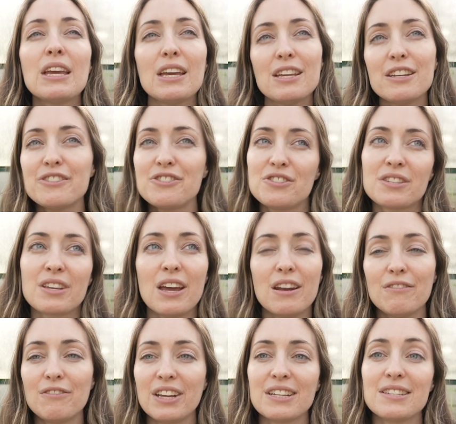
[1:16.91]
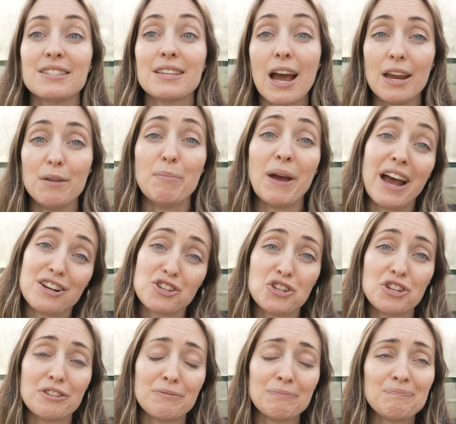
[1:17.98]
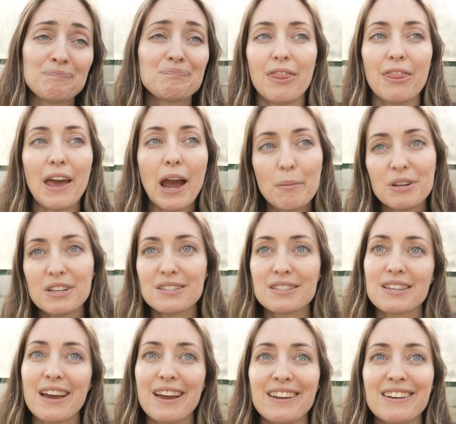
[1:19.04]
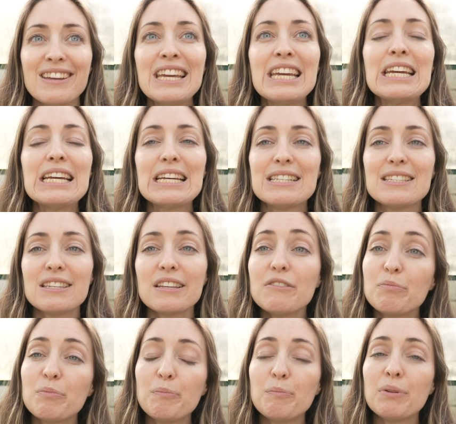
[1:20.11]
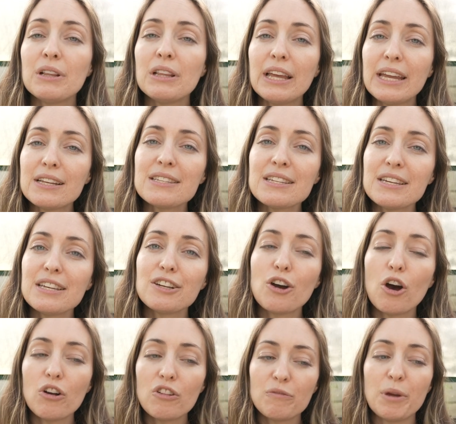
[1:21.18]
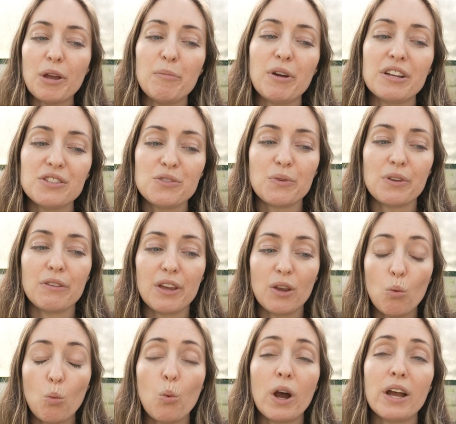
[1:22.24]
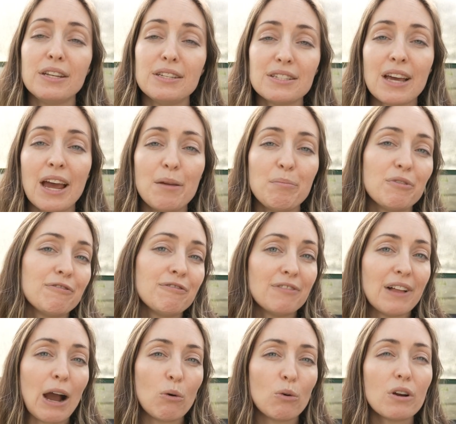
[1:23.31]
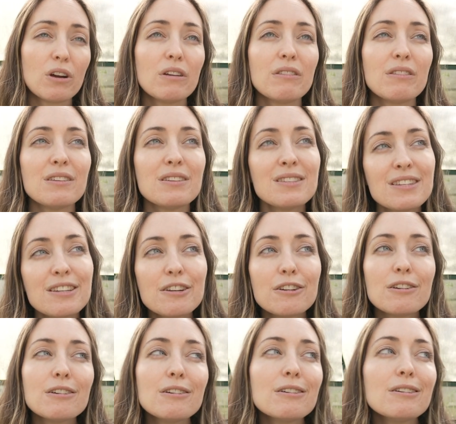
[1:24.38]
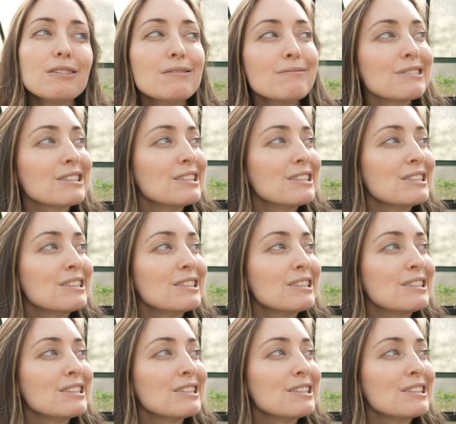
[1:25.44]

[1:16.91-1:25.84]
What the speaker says: it is just kind of like a side passion. That being said, instead of planting all of my beds with one type of flower this year,